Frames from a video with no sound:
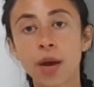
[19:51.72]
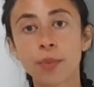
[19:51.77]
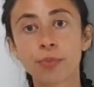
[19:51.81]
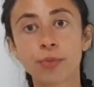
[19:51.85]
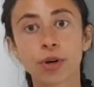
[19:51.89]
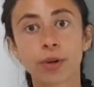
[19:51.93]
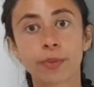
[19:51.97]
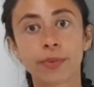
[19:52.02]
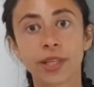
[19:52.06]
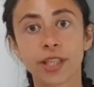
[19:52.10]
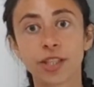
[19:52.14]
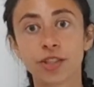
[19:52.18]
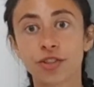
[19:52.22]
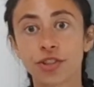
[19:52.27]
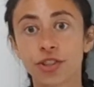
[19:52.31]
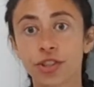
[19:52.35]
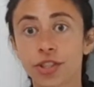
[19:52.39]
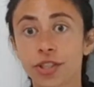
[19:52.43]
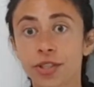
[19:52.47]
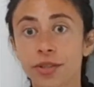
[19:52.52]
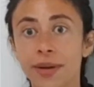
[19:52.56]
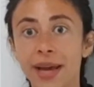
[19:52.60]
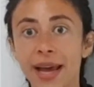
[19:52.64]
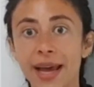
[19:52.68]
probably due
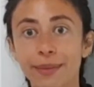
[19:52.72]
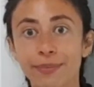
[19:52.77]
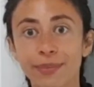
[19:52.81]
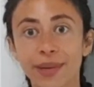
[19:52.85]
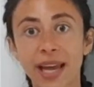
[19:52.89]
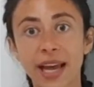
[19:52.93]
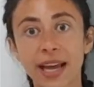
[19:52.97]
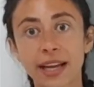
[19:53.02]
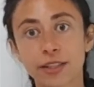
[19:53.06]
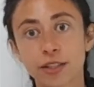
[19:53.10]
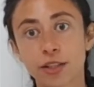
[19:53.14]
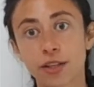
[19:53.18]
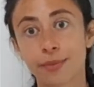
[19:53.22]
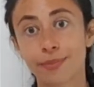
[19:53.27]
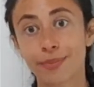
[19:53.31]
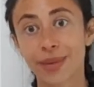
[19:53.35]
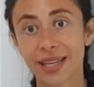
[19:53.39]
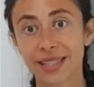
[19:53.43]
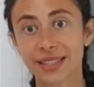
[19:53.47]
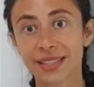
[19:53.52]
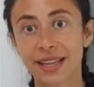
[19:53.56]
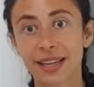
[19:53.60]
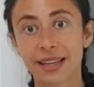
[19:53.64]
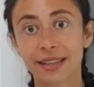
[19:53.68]
to MCAS and
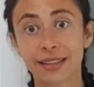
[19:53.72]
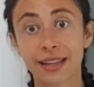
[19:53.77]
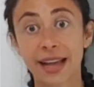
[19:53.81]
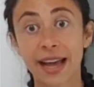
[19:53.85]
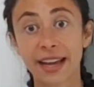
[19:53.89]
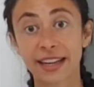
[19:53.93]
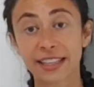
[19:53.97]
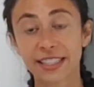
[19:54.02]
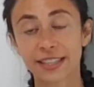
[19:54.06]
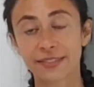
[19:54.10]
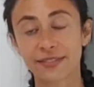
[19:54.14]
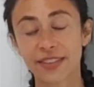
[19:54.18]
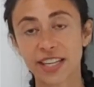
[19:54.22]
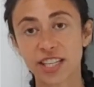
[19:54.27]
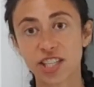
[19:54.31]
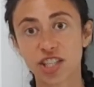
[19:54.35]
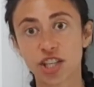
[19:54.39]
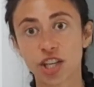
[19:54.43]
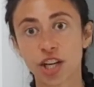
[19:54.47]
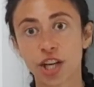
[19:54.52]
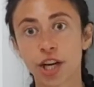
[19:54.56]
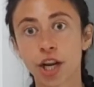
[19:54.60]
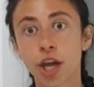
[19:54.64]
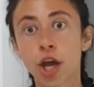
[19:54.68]
mast cell
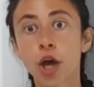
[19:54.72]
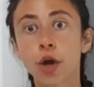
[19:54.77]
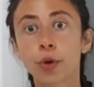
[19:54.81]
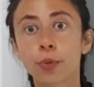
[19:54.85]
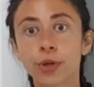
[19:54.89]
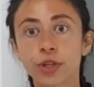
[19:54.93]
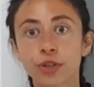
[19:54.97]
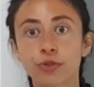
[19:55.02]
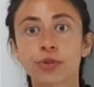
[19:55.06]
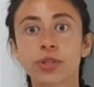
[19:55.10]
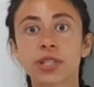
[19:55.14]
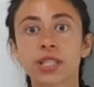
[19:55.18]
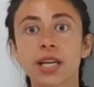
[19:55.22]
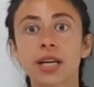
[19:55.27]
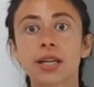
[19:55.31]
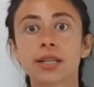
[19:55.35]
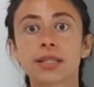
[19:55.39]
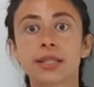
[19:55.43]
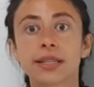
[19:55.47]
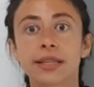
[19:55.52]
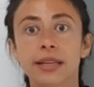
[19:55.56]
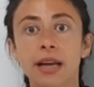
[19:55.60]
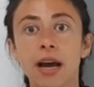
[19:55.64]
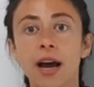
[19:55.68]
activation, which results
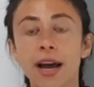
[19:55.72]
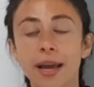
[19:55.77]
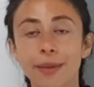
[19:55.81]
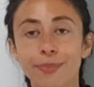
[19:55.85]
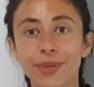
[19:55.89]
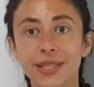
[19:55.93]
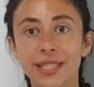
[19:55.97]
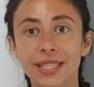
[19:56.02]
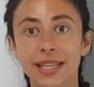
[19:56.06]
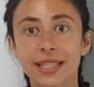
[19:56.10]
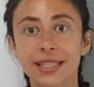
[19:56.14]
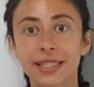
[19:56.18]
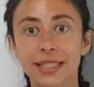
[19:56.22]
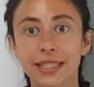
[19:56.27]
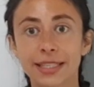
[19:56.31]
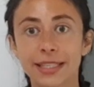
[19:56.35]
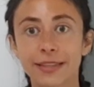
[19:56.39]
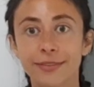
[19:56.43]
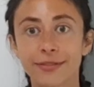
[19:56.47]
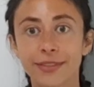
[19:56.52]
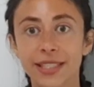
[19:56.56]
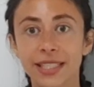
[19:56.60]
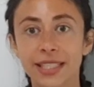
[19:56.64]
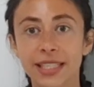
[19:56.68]
in
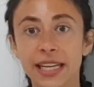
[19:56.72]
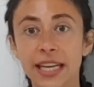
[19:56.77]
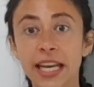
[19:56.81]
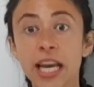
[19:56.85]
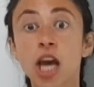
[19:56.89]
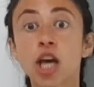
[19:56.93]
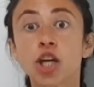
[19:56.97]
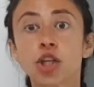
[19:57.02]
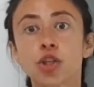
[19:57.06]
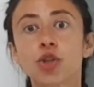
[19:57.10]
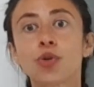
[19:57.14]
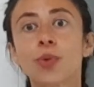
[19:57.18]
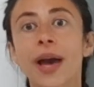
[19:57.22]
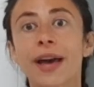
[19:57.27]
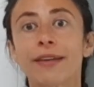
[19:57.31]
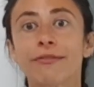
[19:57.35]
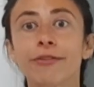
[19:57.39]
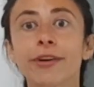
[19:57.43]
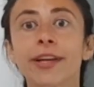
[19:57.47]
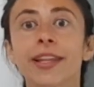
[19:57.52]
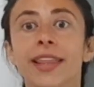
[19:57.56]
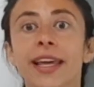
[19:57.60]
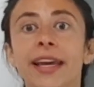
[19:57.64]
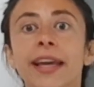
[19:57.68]
hypersensitivity to
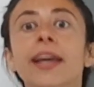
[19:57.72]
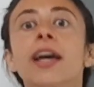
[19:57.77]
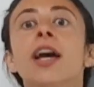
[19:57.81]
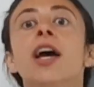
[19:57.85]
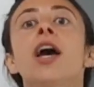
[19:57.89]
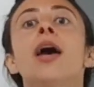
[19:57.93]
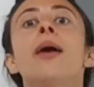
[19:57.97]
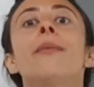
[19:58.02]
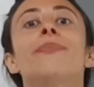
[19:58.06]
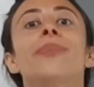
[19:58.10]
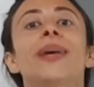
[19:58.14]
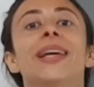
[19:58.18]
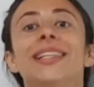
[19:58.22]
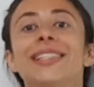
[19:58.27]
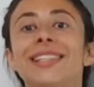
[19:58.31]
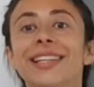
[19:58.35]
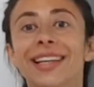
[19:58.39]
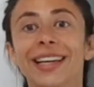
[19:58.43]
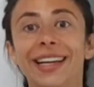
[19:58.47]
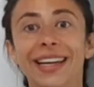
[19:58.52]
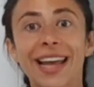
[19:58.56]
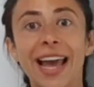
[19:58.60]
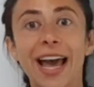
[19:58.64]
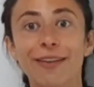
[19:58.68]
everything,
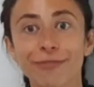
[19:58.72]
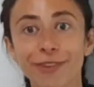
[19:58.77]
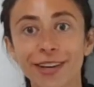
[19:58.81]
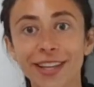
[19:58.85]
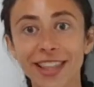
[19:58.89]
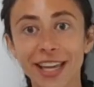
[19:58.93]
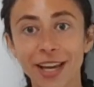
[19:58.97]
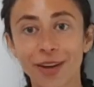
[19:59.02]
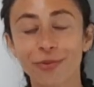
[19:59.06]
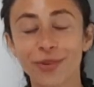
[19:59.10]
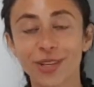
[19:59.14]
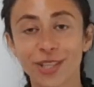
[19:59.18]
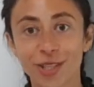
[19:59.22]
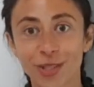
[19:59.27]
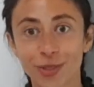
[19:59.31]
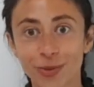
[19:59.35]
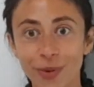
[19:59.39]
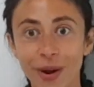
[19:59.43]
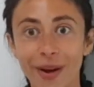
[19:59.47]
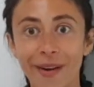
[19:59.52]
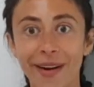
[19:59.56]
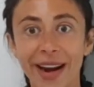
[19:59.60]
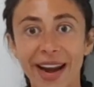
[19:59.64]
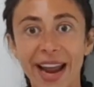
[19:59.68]
basically everything, which is
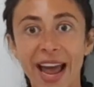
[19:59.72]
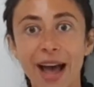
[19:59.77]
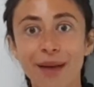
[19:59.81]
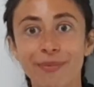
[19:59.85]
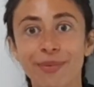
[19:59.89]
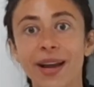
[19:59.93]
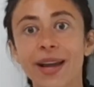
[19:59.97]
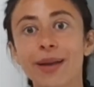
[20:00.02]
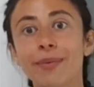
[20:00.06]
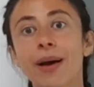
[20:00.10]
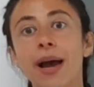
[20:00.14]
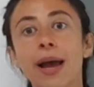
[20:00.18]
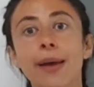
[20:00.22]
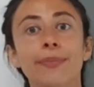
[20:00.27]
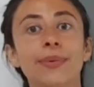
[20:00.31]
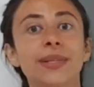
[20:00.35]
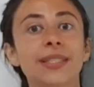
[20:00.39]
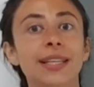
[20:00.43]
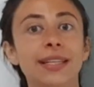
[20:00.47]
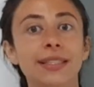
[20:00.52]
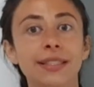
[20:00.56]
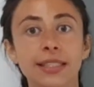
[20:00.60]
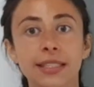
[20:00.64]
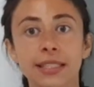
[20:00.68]
where I am. I am
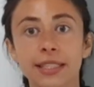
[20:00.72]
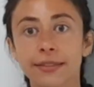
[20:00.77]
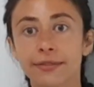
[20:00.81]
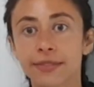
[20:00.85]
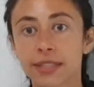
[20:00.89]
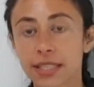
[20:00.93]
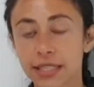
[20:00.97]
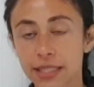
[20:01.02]
hypersensitive to